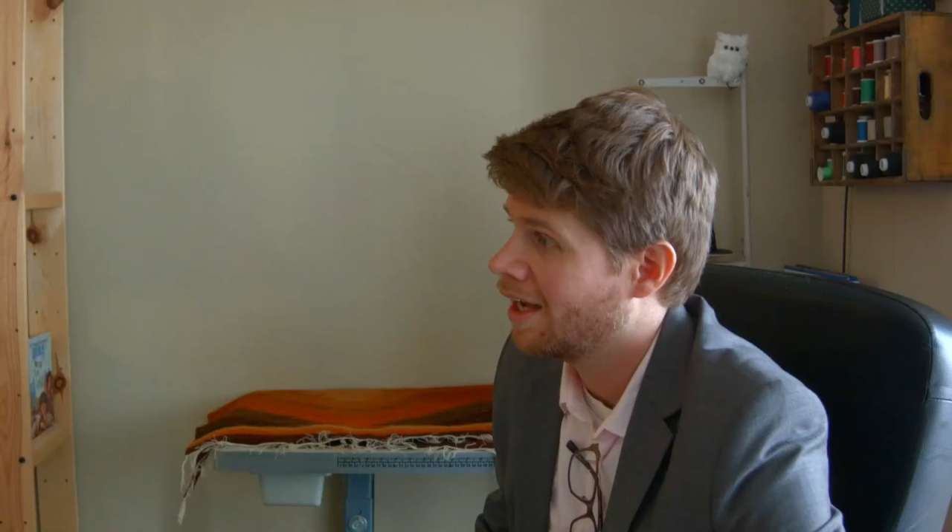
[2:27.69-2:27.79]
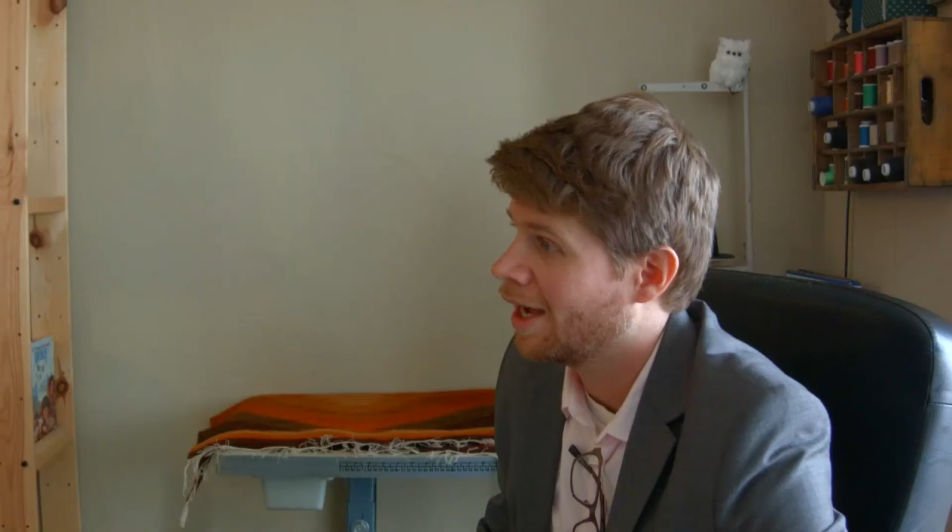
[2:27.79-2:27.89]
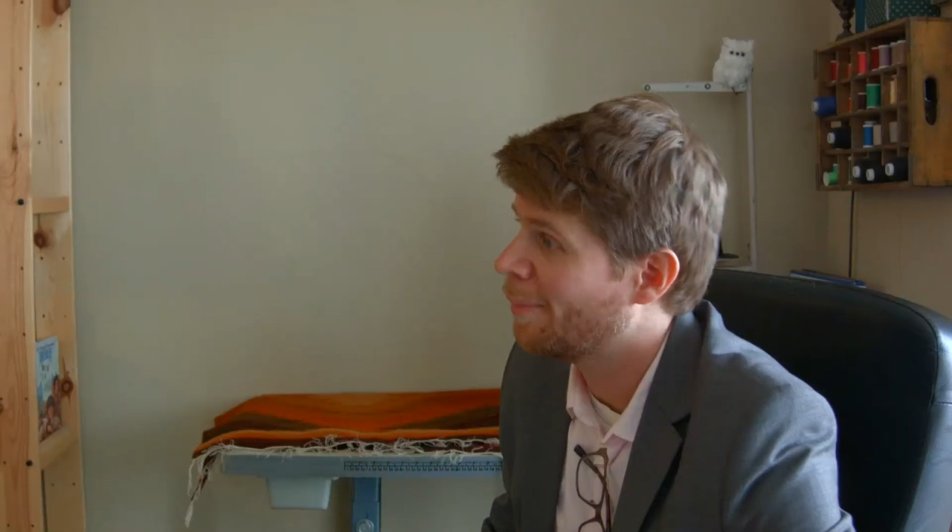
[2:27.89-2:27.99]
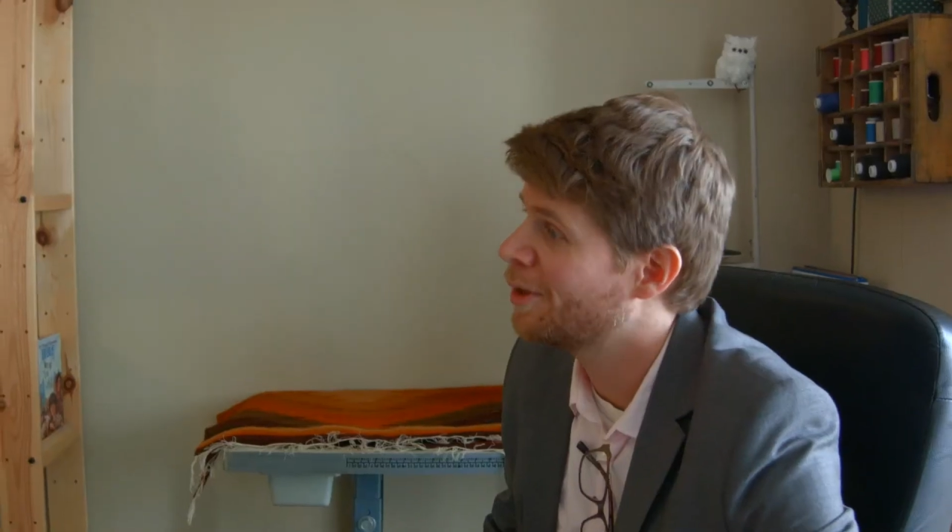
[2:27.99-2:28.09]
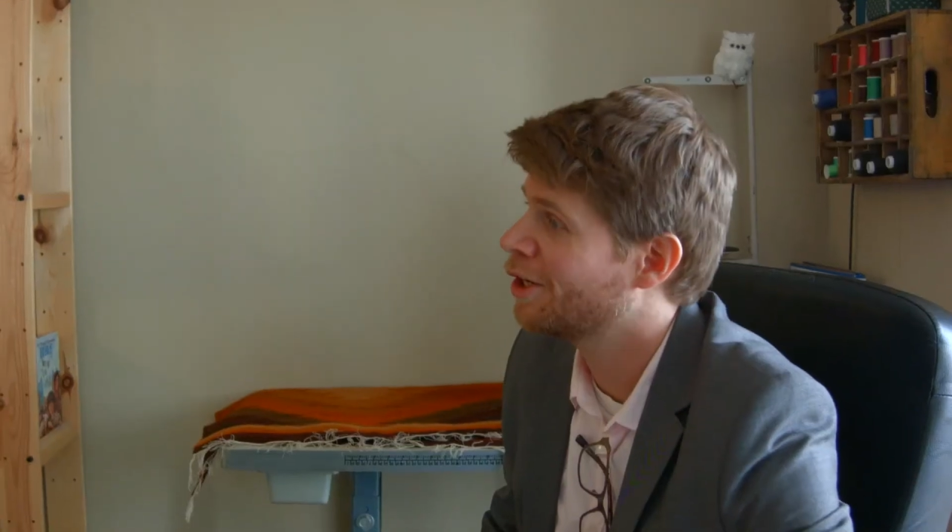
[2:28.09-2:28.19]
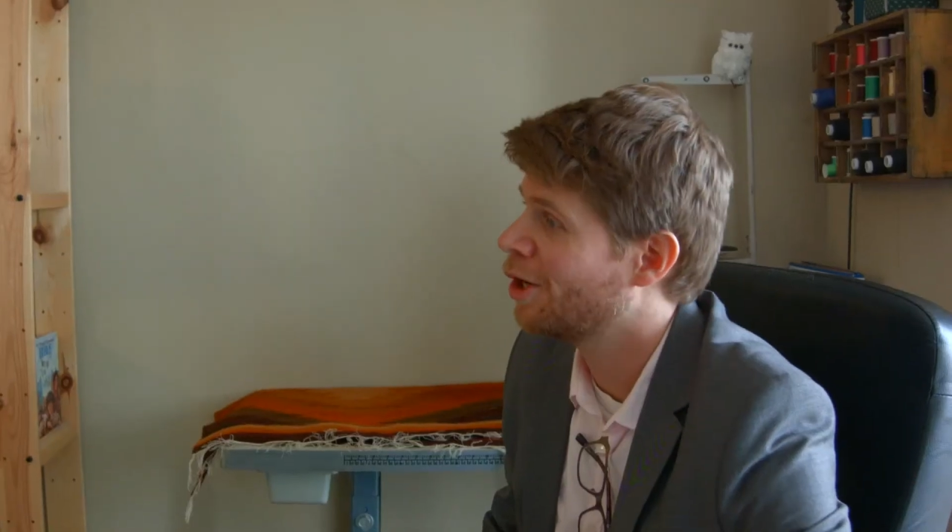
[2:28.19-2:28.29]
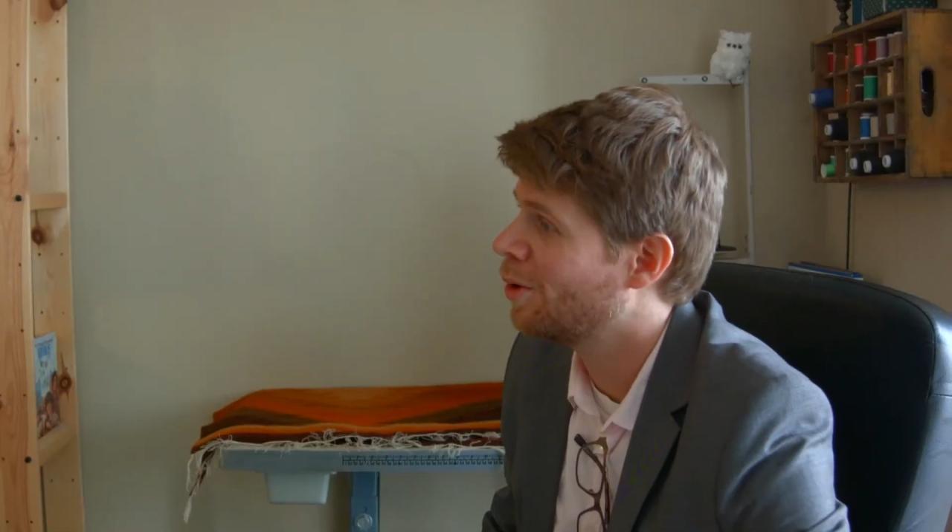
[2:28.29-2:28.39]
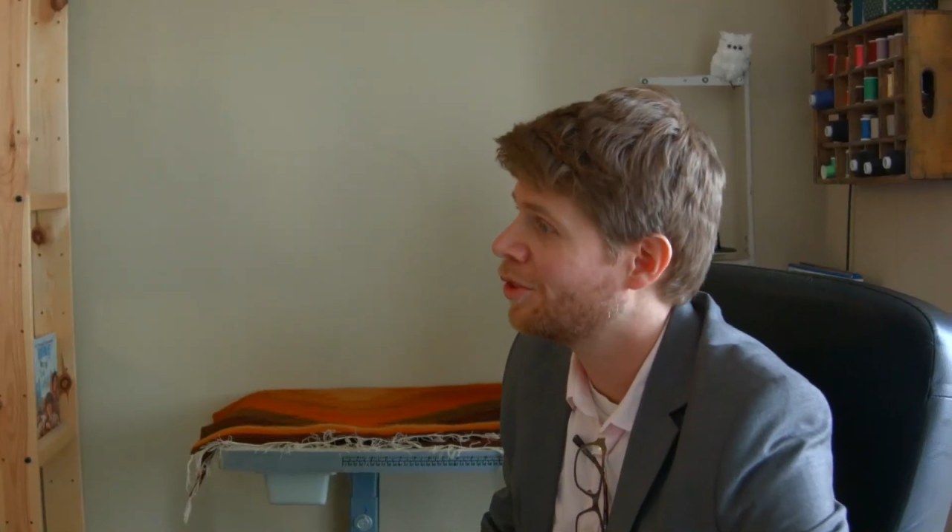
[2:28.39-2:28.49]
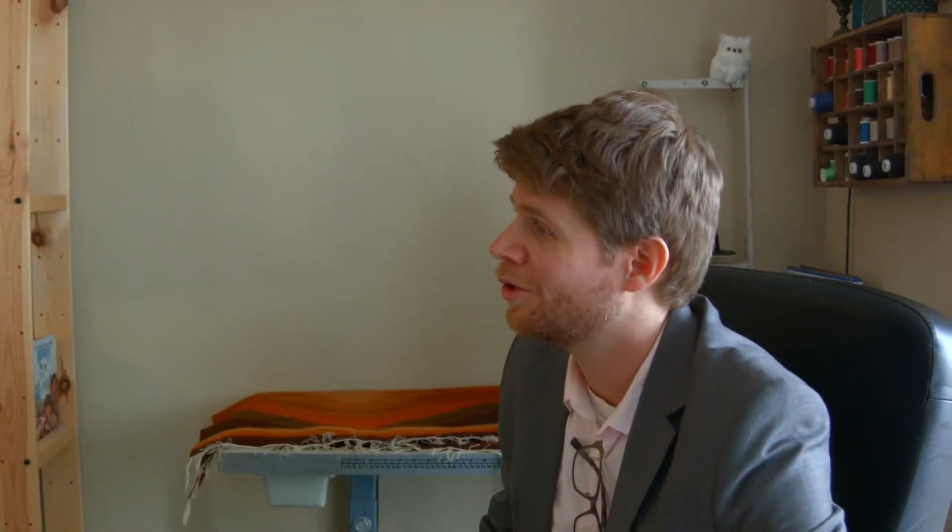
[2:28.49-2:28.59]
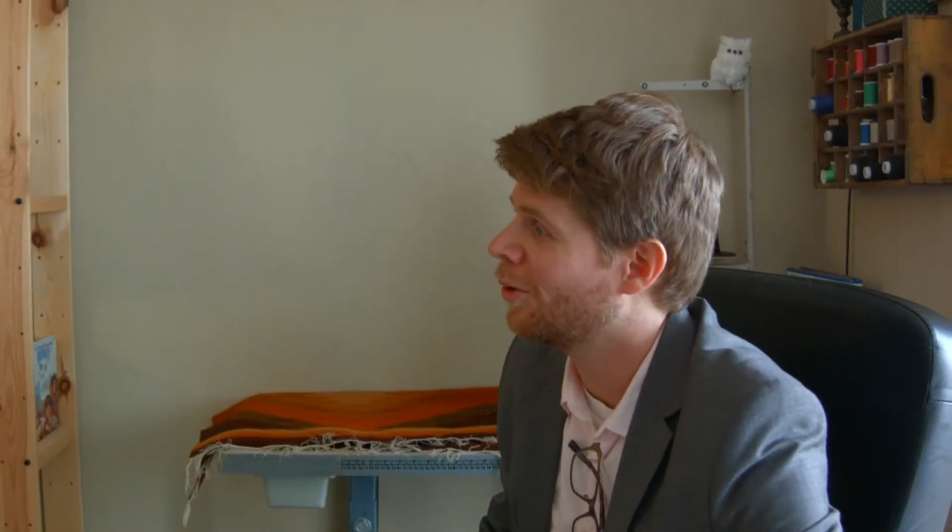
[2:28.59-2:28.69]
I'm going to go
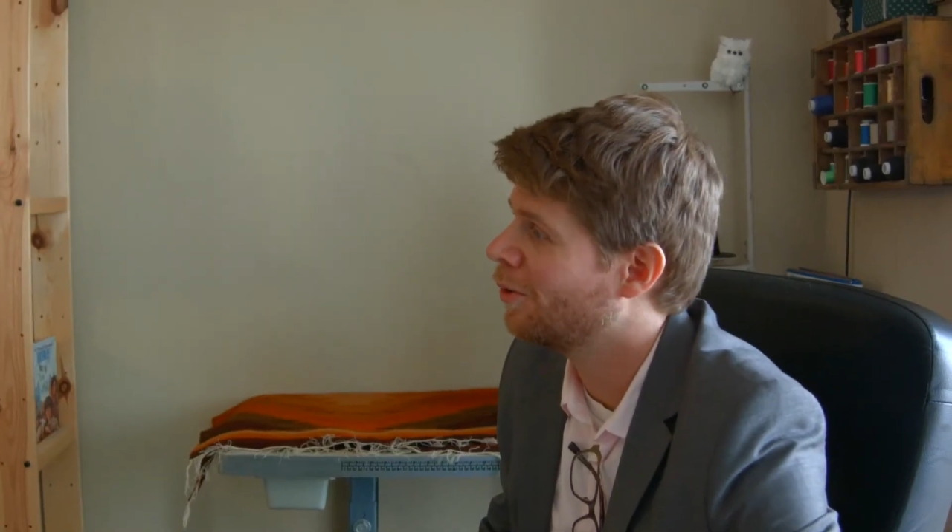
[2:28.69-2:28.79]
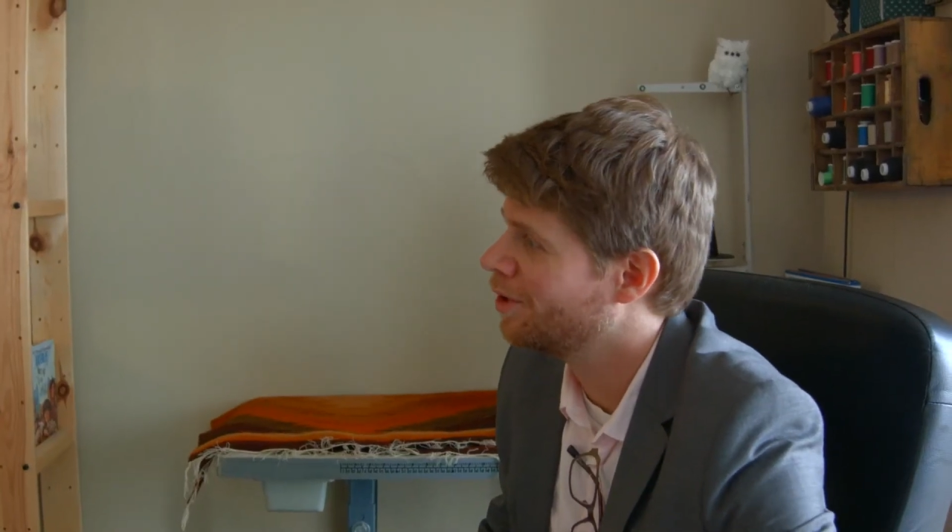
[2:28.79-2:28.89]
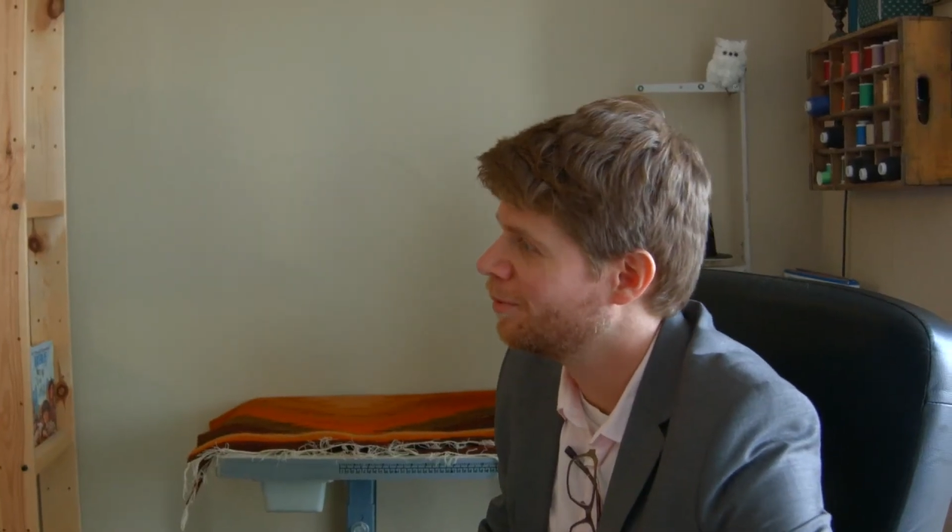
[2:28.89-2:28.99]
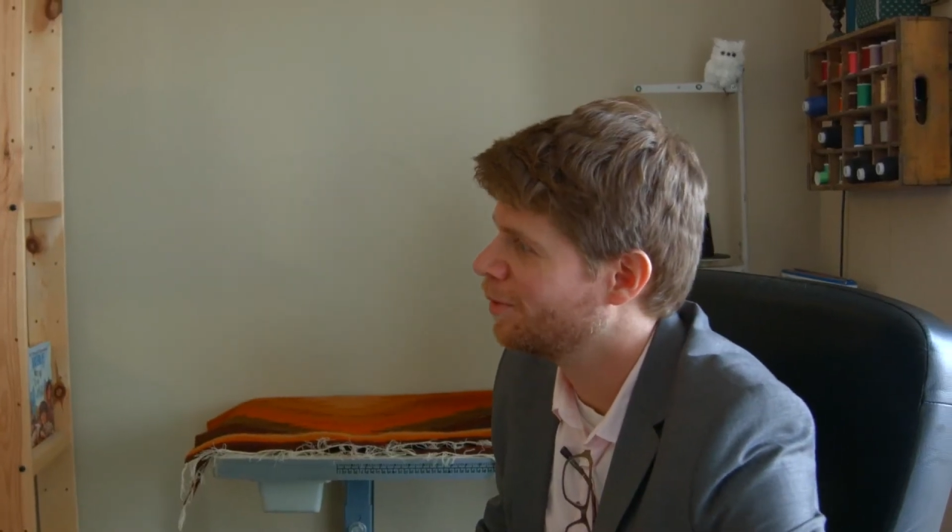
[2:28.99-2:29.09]
with an oldie